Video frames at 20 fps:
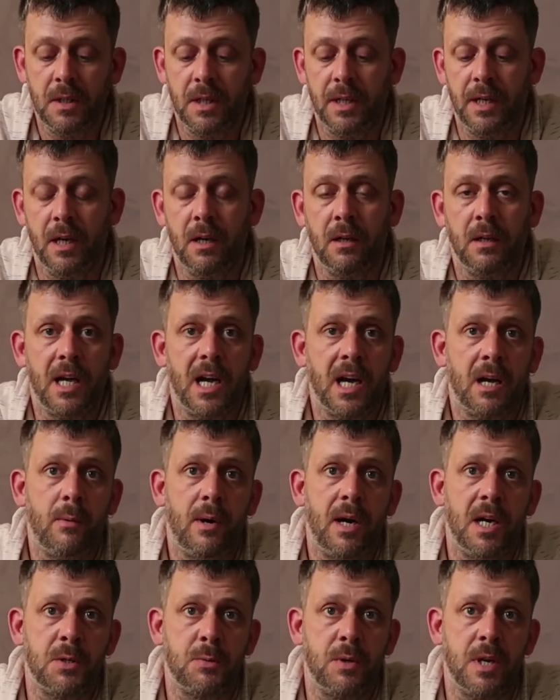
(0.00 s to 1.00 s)
You know,
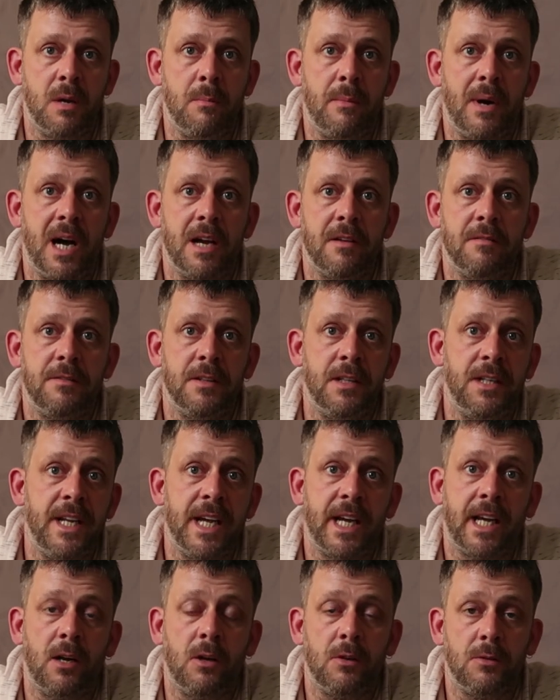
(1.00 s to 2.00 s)
likewise when you're buying for the
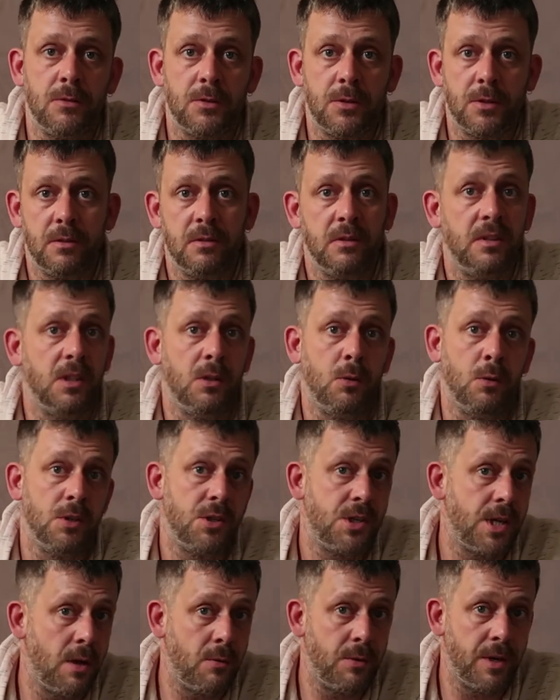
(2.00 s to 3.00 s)
Nikons or the
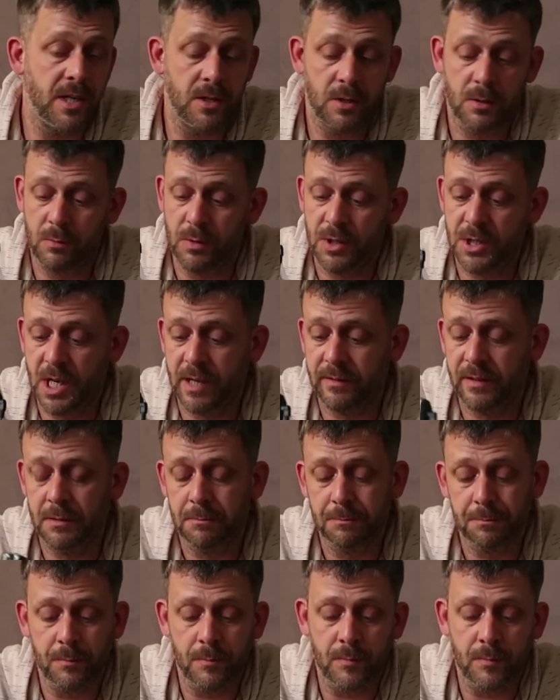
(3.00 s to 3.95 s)
Sonys, whichever.